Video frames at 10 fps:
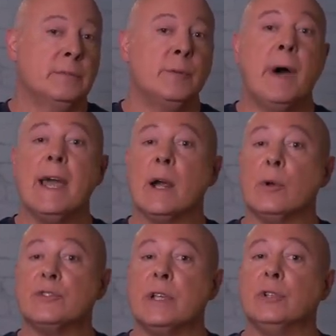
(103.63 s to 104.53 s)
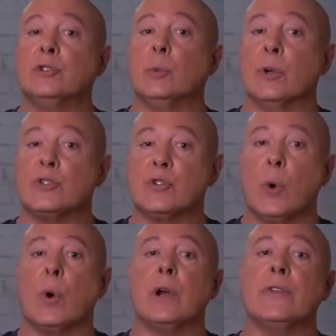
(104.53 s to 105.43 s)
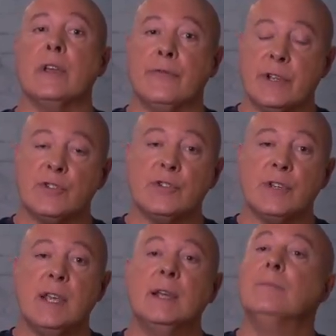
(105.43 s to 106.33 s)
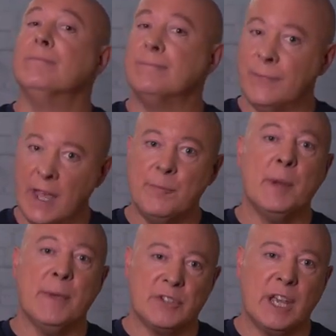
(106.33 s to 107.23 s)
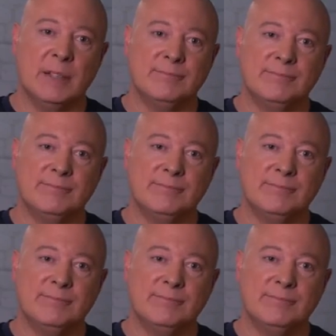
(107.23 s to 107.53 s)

to buy AeroSeal to restore the efficiency they've been missing.